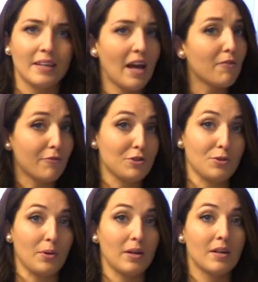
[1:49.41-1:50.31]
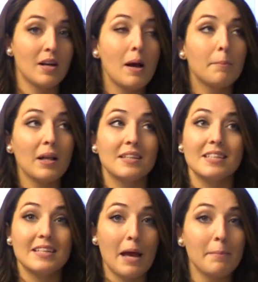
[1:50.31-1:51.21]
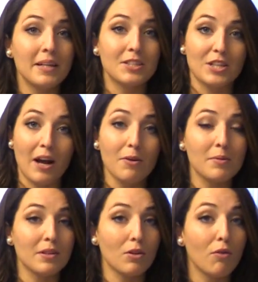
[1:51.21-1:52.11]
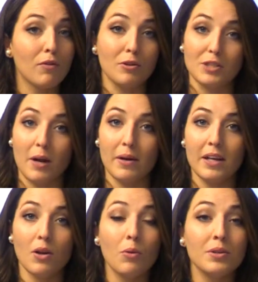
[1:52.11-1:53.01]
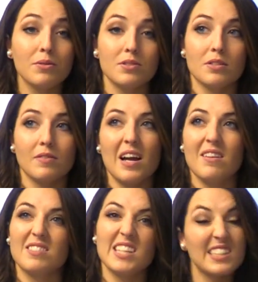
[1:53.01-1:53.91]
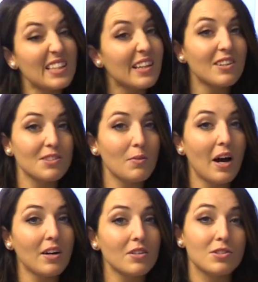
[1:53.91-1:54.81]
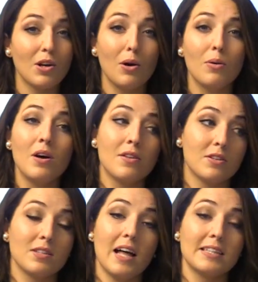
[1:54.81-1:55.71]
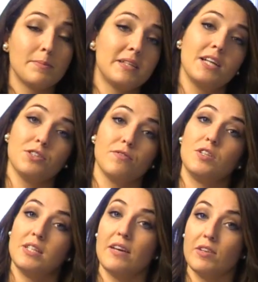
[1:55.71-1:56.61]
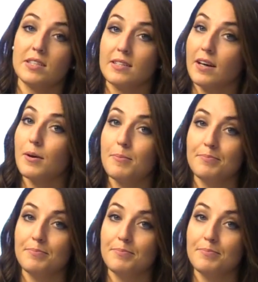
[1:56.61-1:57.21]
Yeah, for sure. Plus, a 10-minute shower with a low-flow shower head only uses around 60 liters of water, so there's lots of potential for savings there.